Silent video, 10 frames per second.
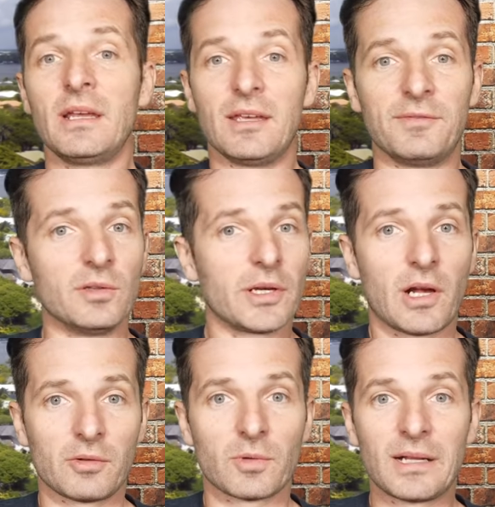If you look
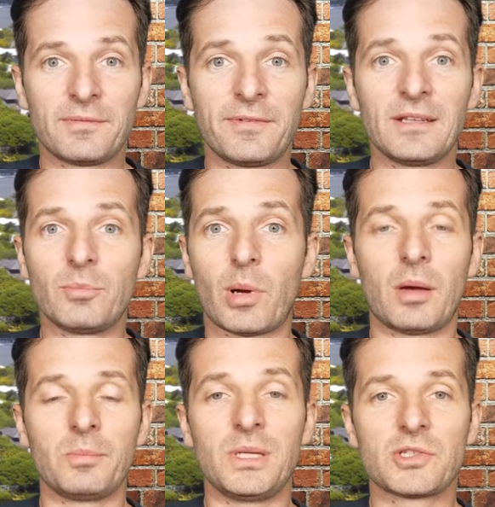on Redfin,
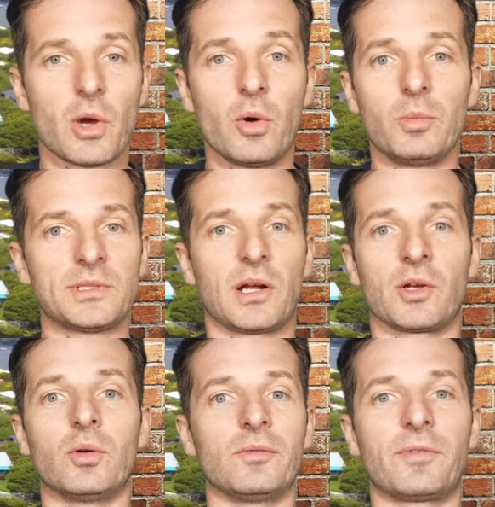Palm Beach homes are
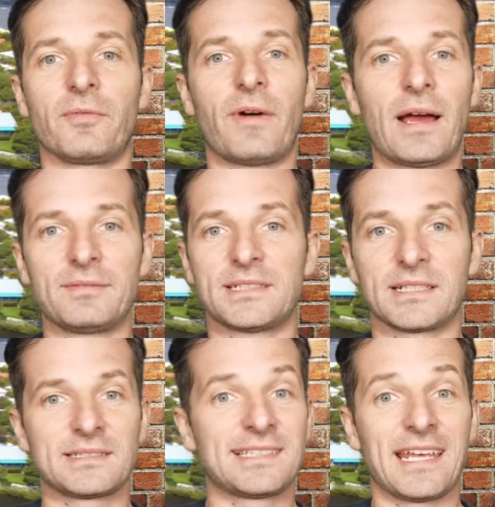going for five,
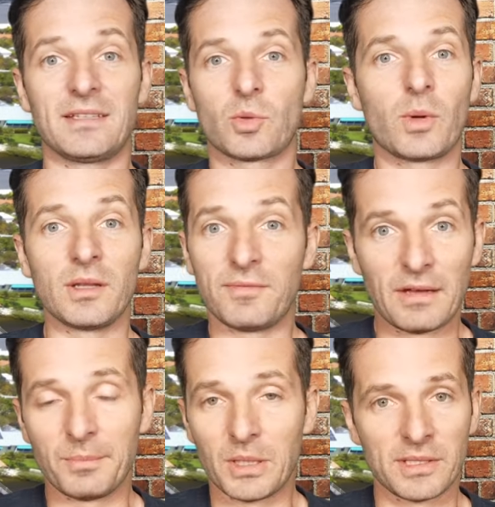six, ten,
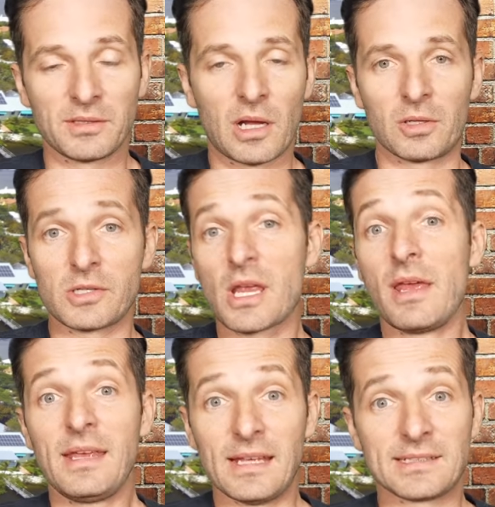twenty-five million dollars,
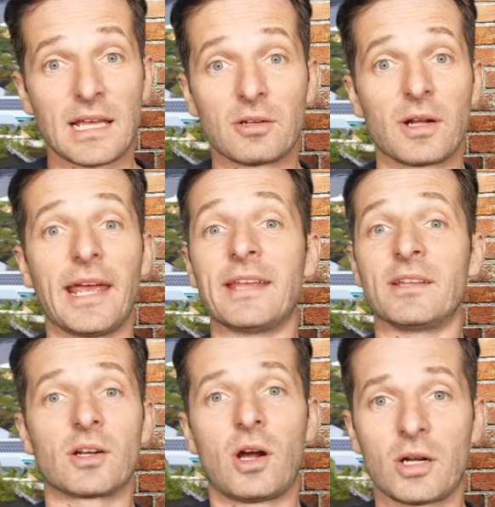et cetera. And
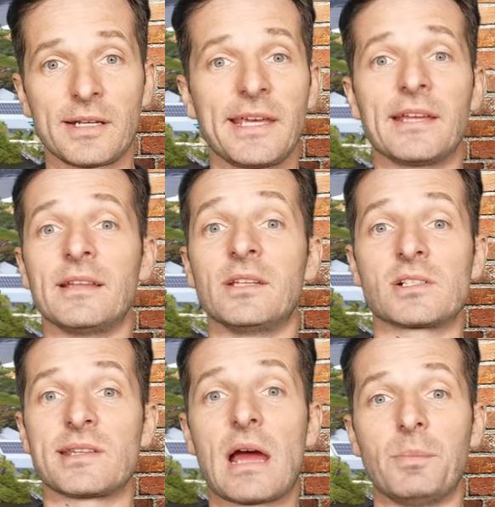they're hard to get, and
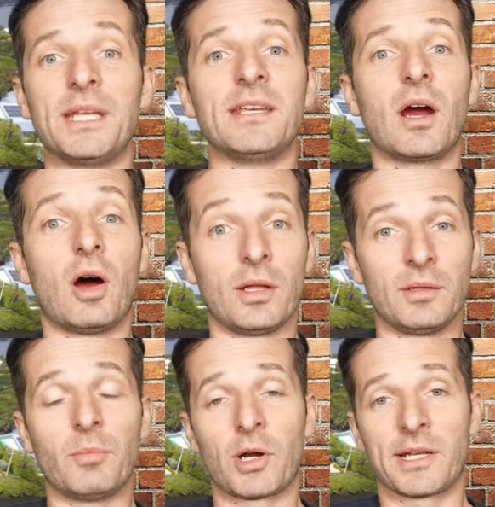there's not many on the
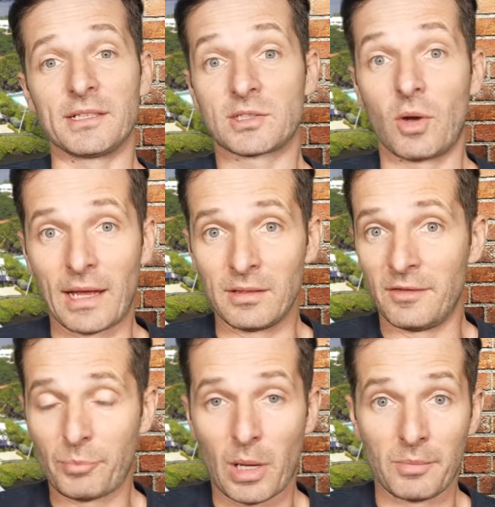market. So I
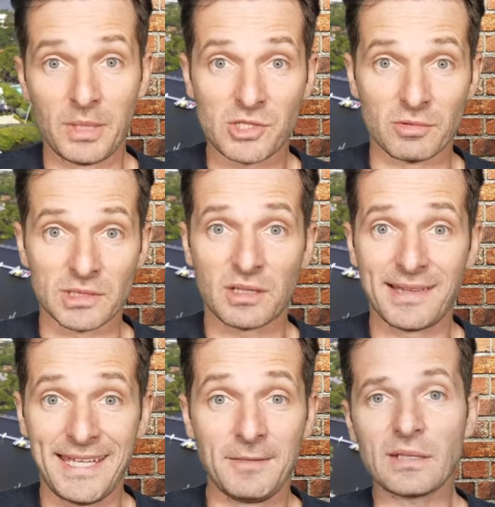love Palm Beach. It was
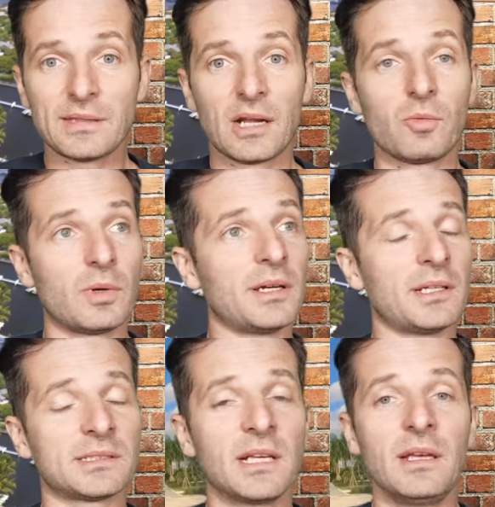clean. There
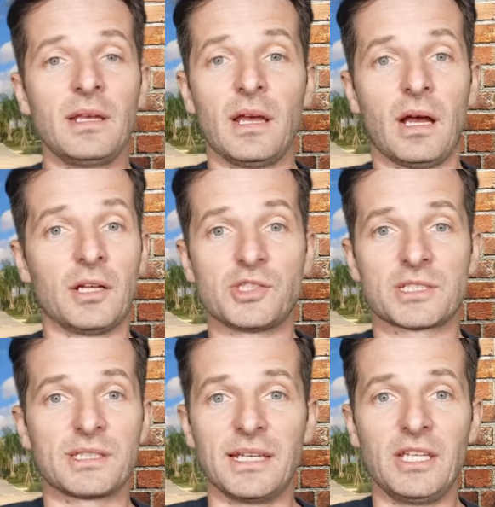was uh,
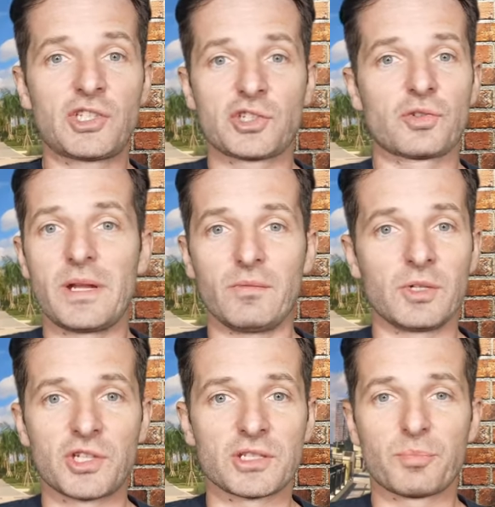just each street
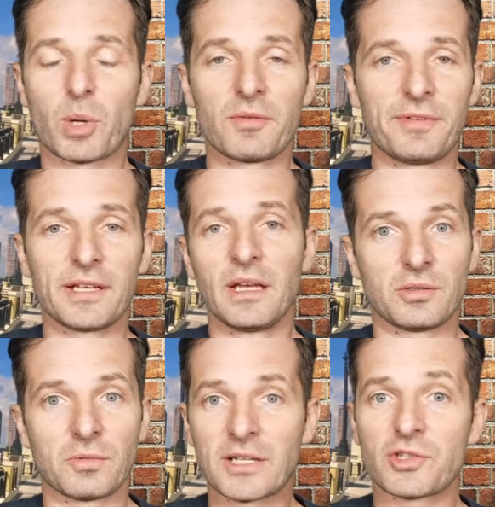was just perfect.
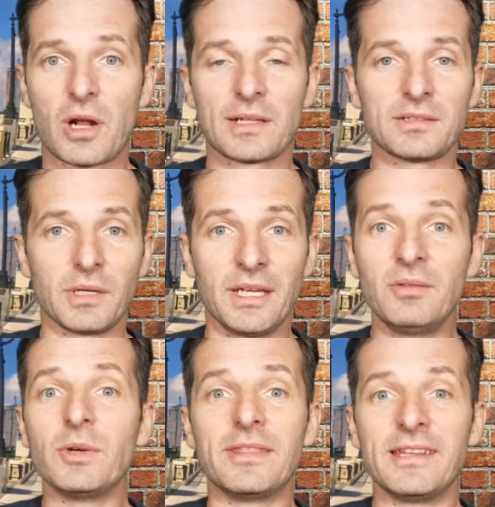Restaurants
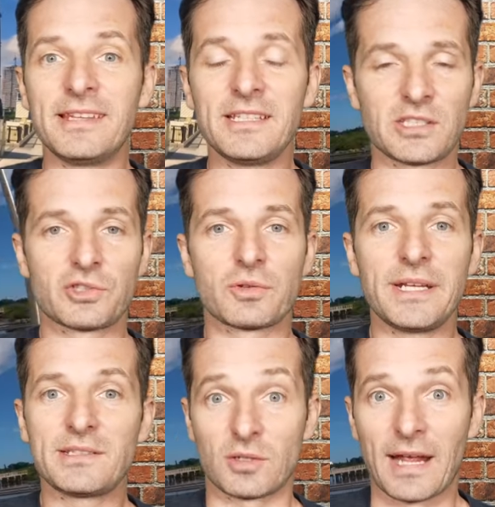in within these
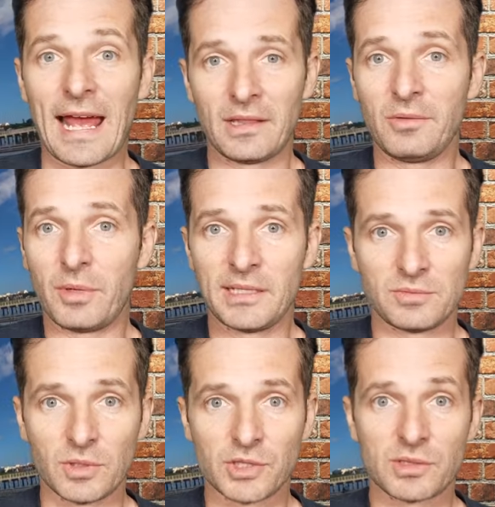streets or alleyways,
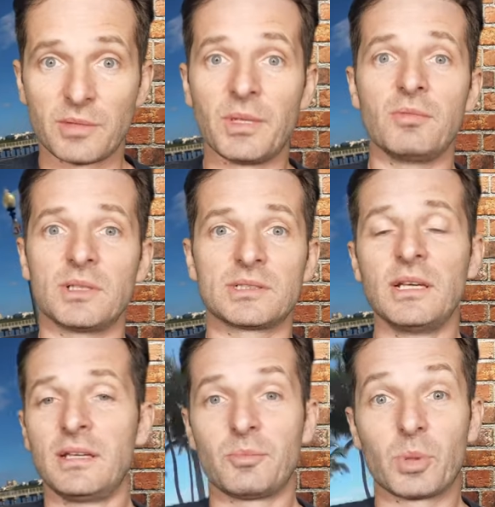which to me was
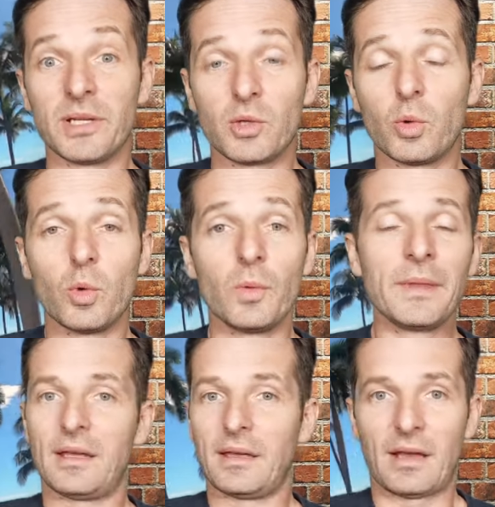pretty cool.
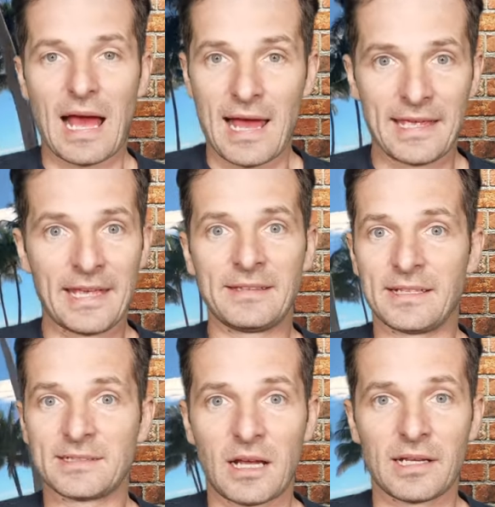High-end
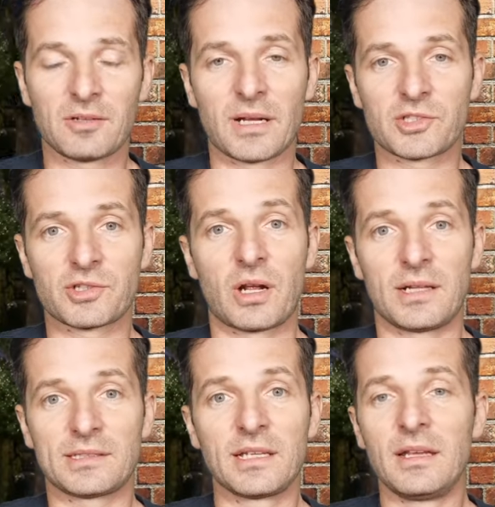exotic
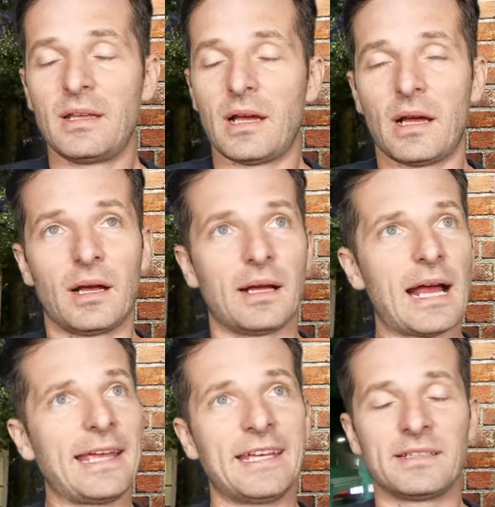restaurants, uh,
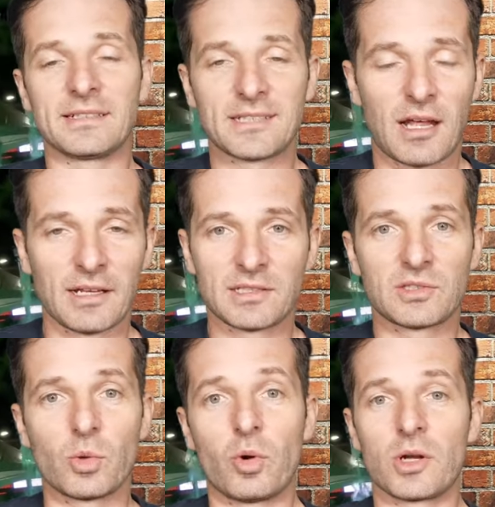high-end exotic
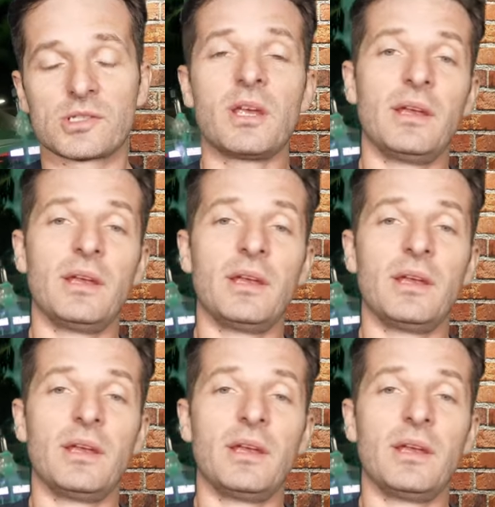stores.